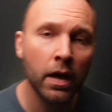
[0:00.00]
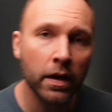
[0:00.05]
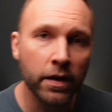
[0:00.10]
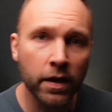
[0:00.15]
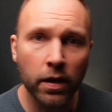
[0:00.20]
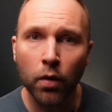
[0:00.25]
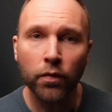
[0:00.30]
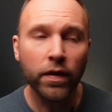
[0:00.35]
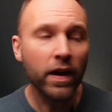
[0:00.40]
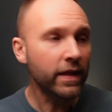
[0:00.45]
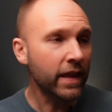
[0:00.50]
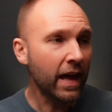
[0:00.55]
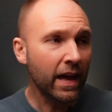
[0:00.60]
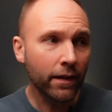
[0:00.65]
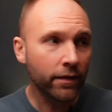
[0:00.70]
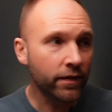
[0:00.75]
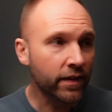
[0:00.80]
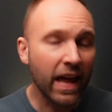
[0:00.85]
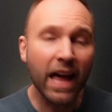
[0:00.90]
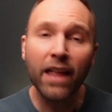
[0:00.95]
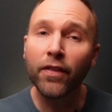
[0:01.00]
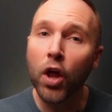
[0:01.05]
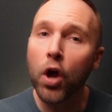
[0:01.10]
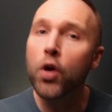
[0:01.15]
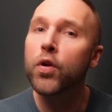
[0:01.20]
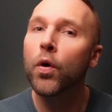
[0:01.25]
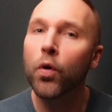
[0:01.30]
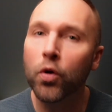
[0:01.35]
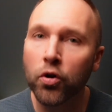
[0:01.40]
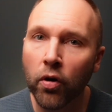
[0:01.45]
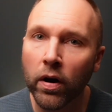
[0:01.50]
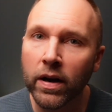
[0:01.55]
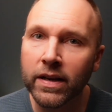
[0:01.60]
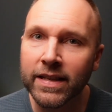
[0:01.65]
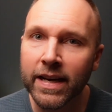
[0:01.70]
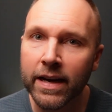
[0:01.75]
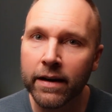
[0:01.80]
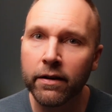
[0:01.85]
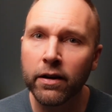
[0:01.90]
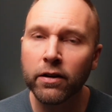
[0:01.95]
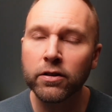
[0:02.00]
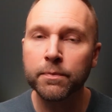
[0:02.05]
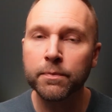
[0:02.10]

You know, they'll know your criteria